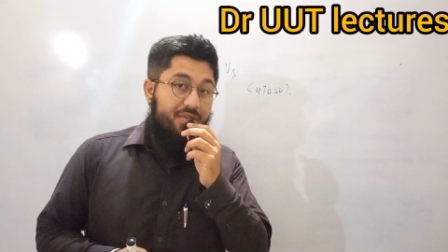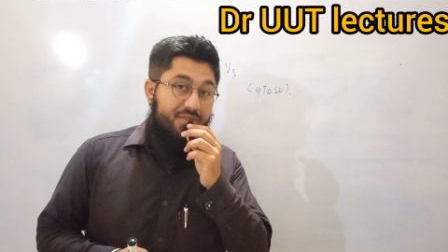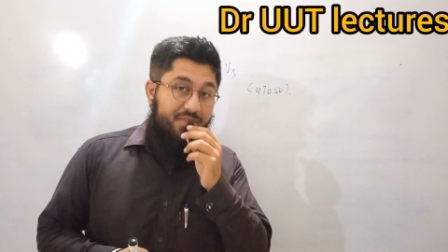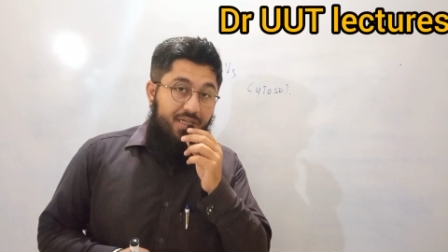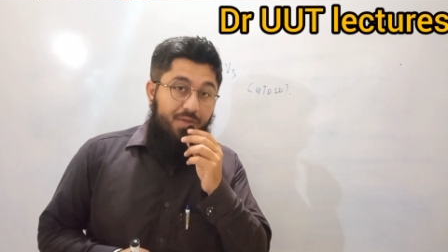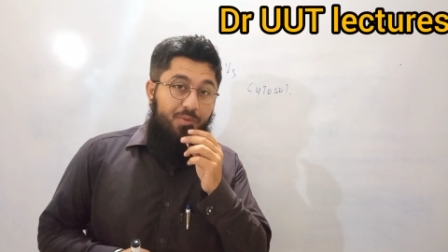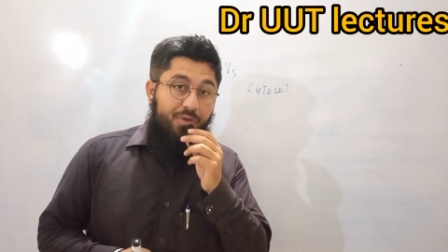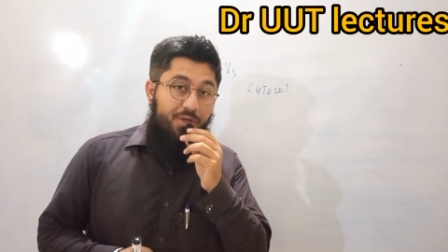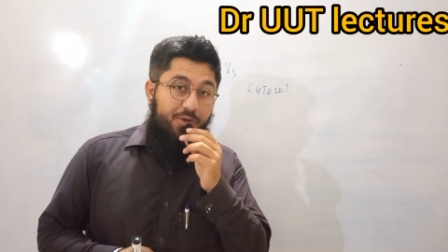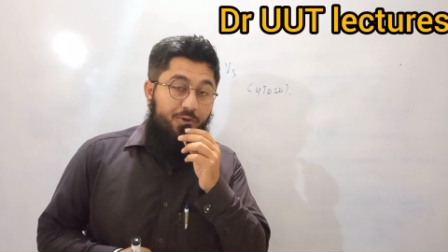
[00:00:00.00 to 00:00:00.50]

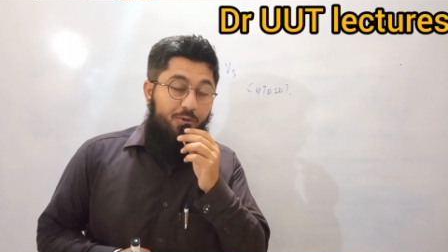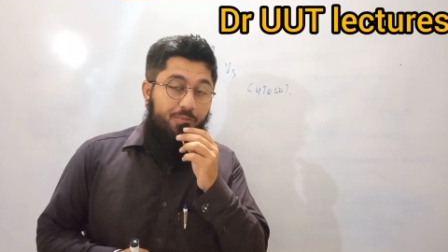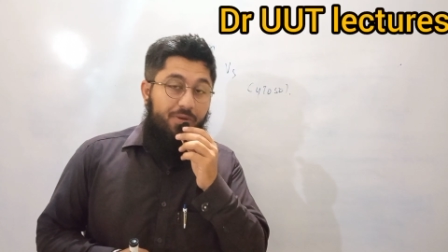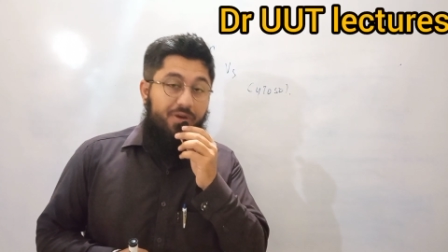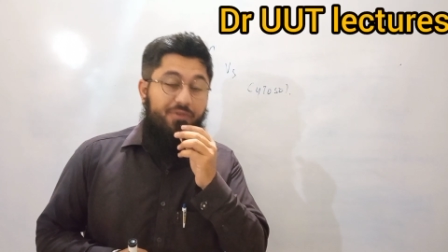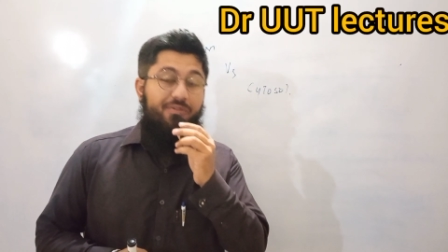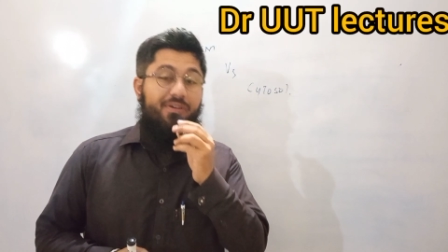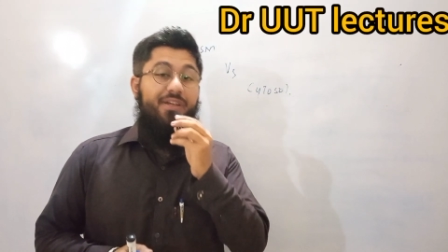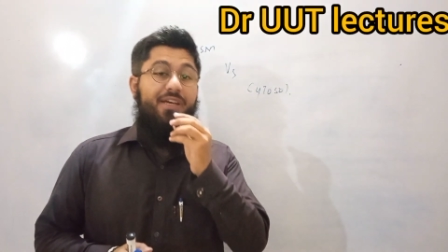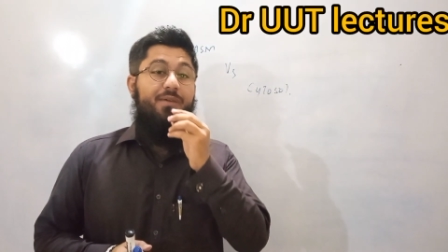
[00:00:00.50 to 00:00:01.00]
Assalamu alaikum
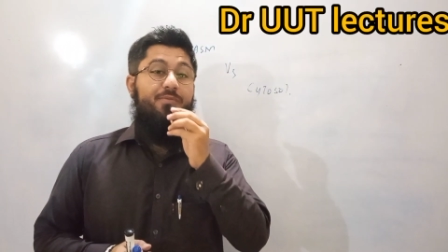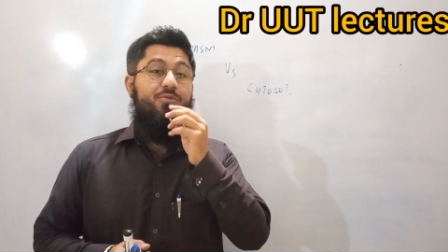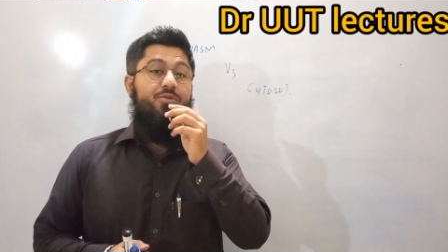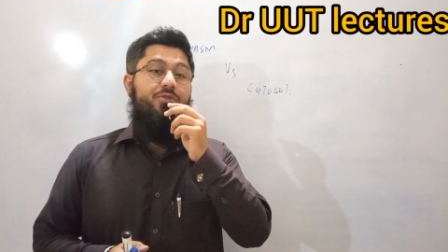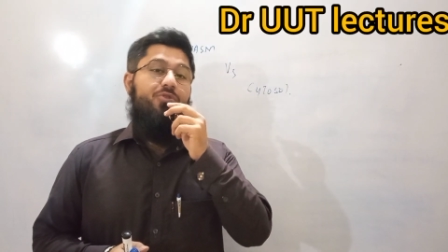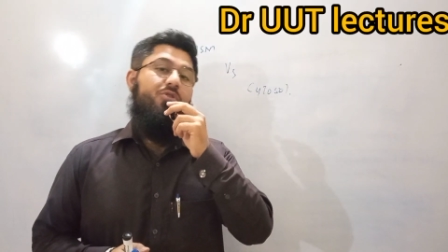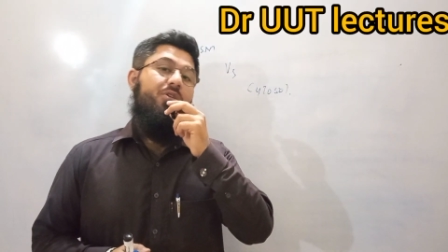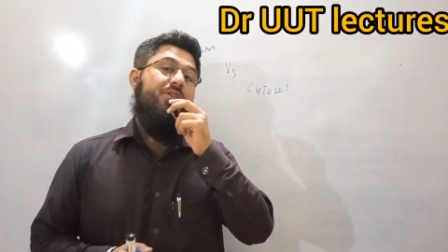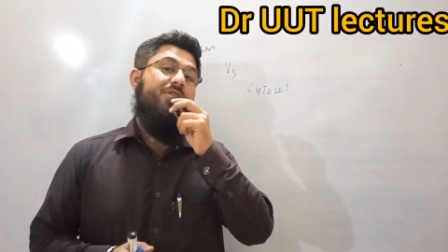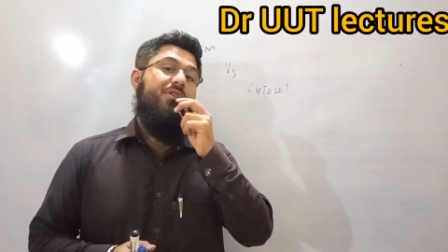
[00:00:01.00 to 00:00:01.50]
and welcome to
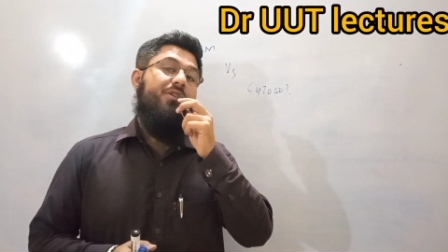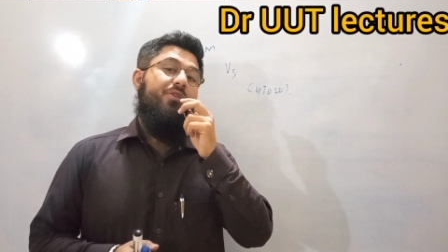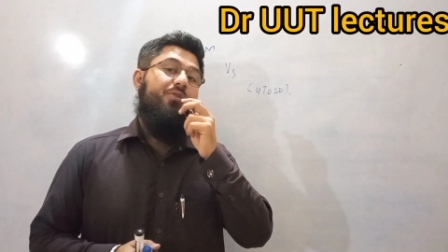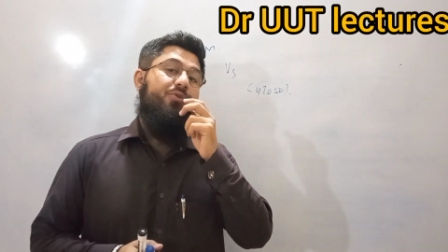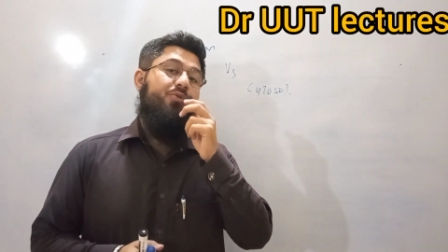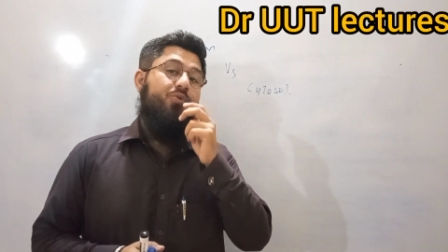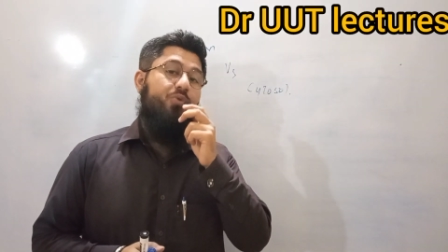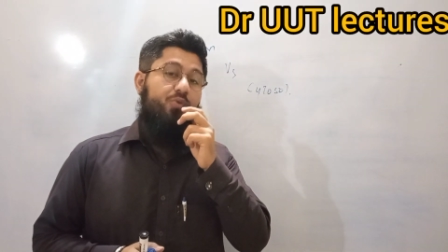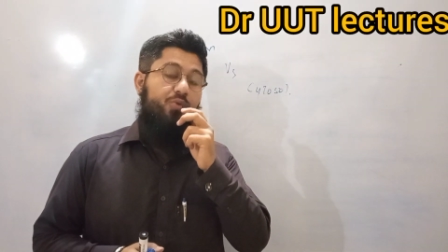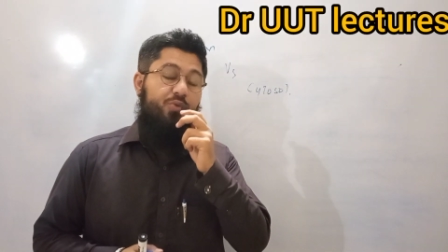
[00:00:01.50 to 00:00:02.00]
the Dr.
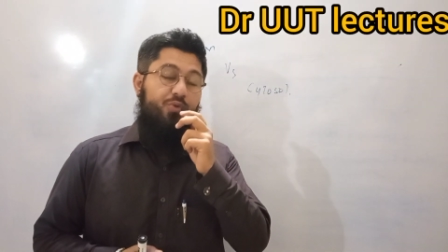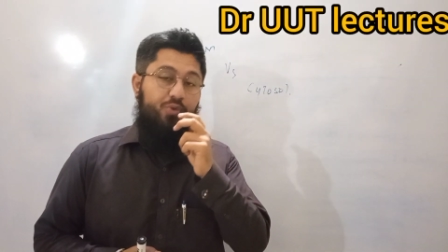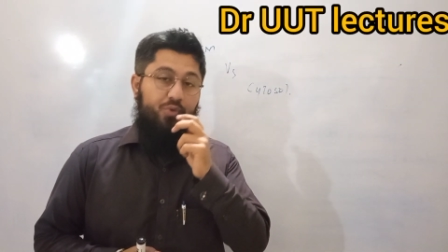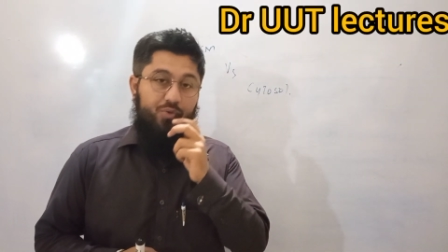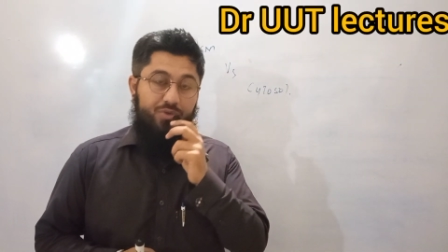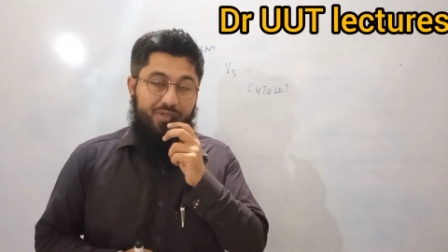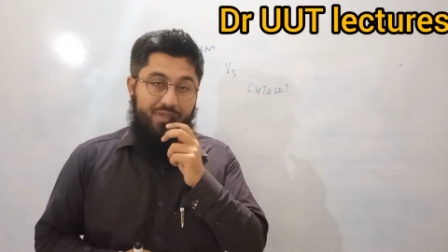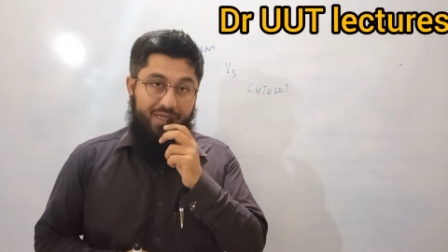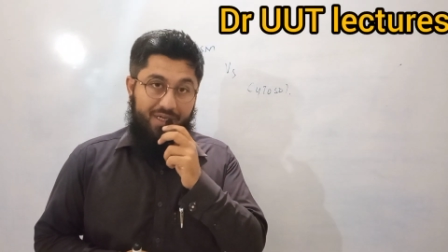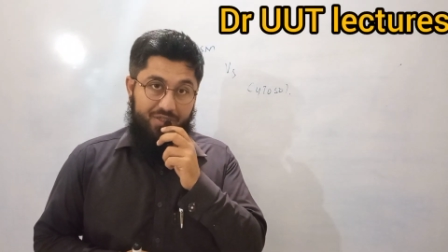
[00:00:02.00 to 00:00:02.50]
U
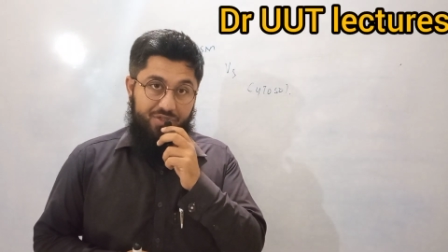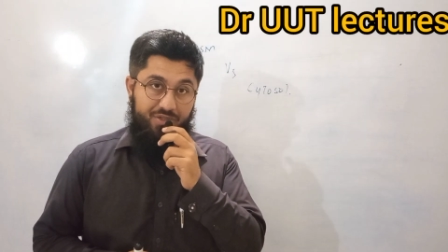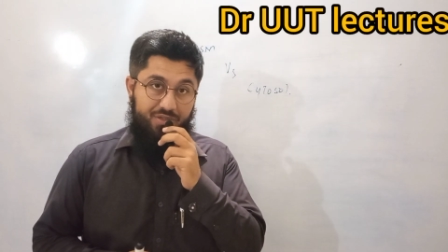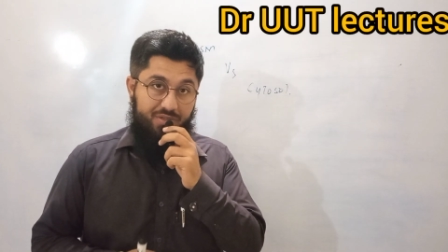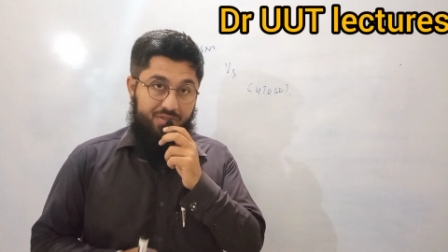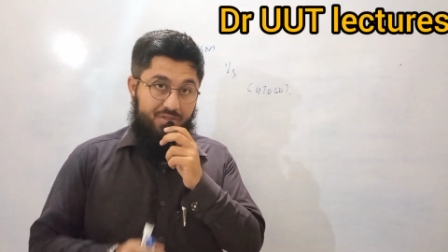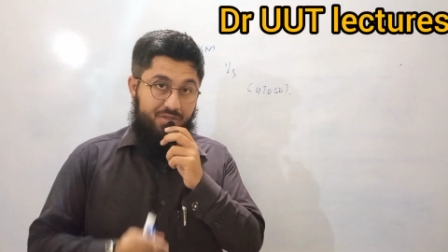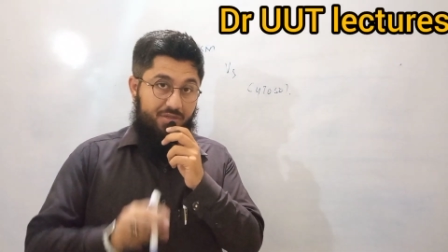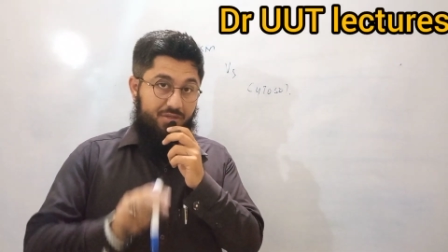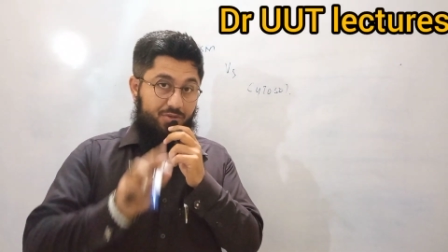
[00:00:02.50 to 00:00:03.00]
UT
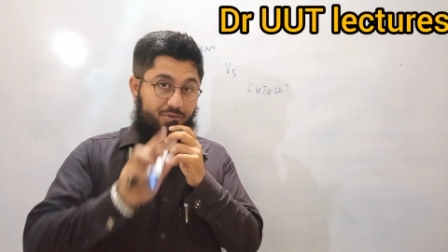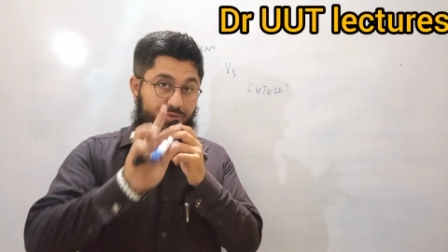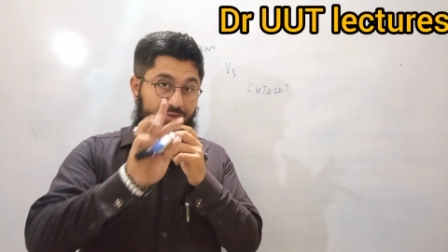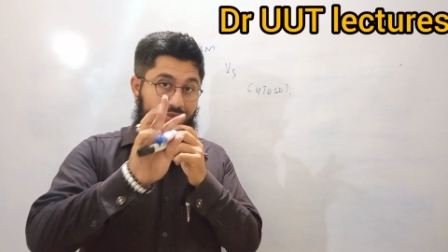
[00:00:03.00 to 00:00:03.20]
lectures.